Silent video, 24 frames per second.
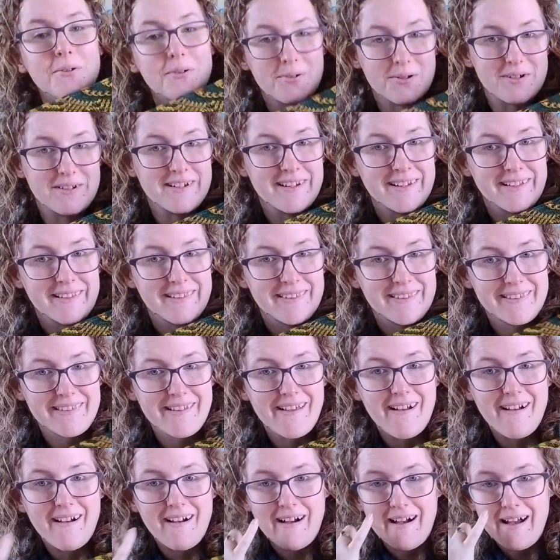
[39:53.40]
goodness,
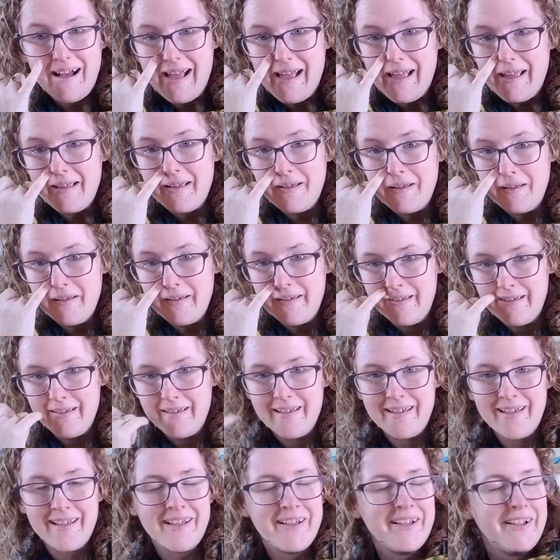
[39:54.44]
I
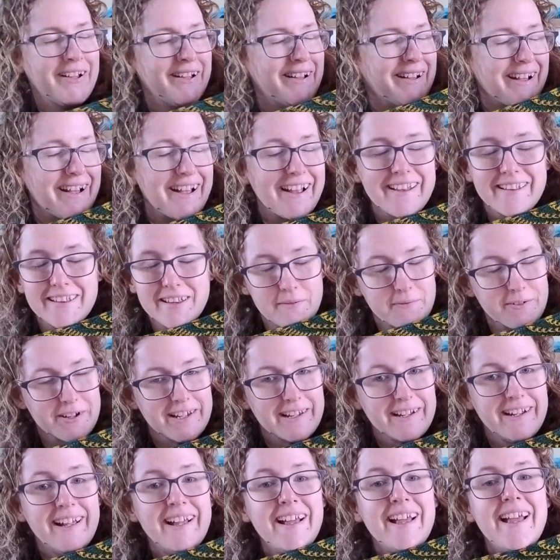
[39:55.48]
love
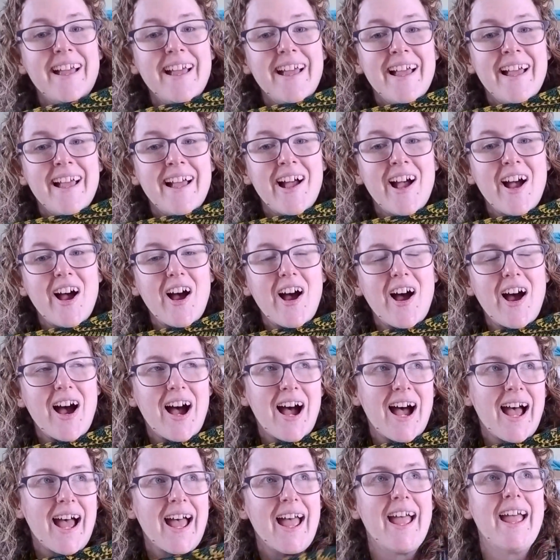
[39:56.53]
it.
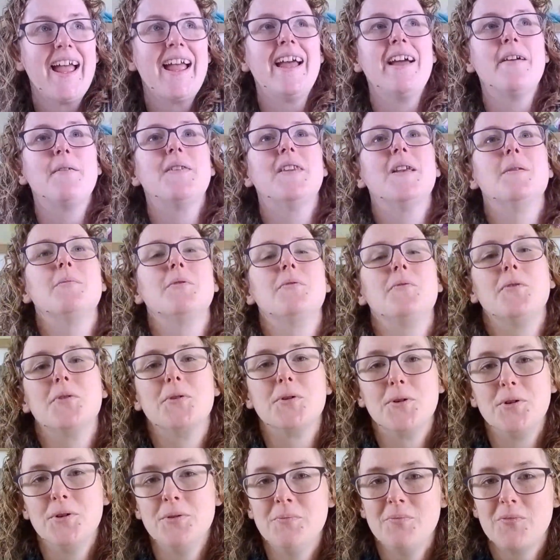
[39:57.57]
I have said
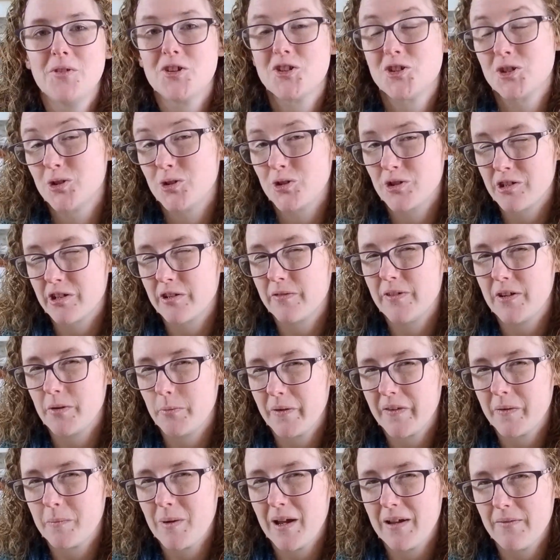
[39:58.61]
before,
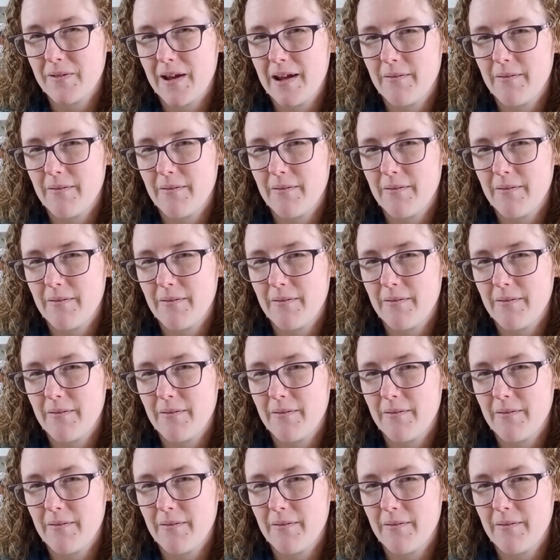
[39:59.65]
shawlography was my